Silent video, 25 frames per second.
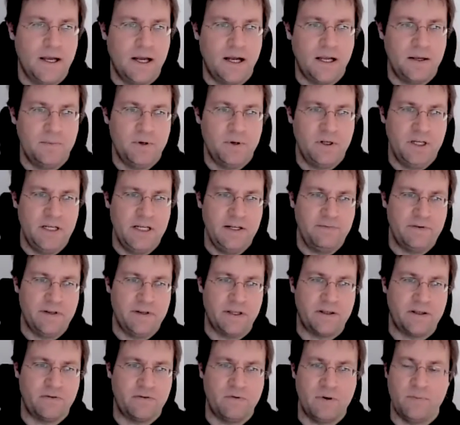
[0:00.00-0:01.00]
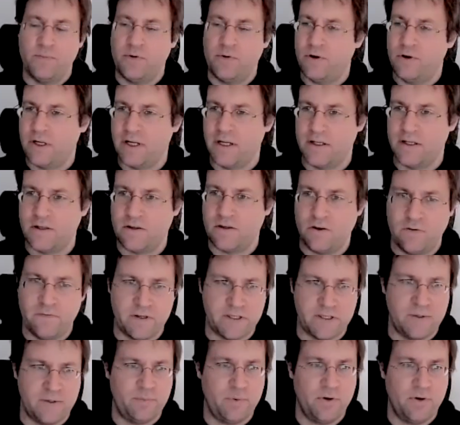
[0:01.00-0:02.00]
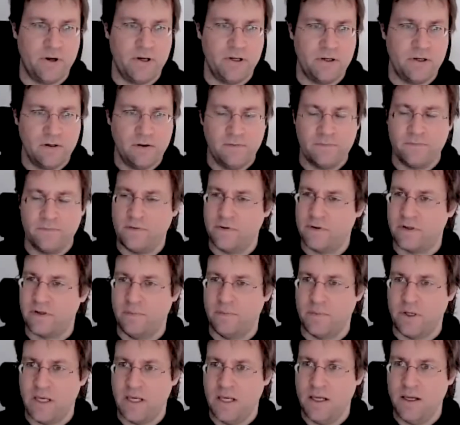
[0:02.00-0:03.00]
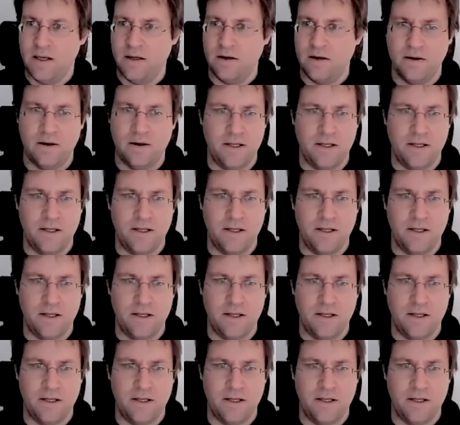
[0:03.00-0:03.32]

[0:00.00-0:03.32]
I believe that the report can serve as a pointer for some key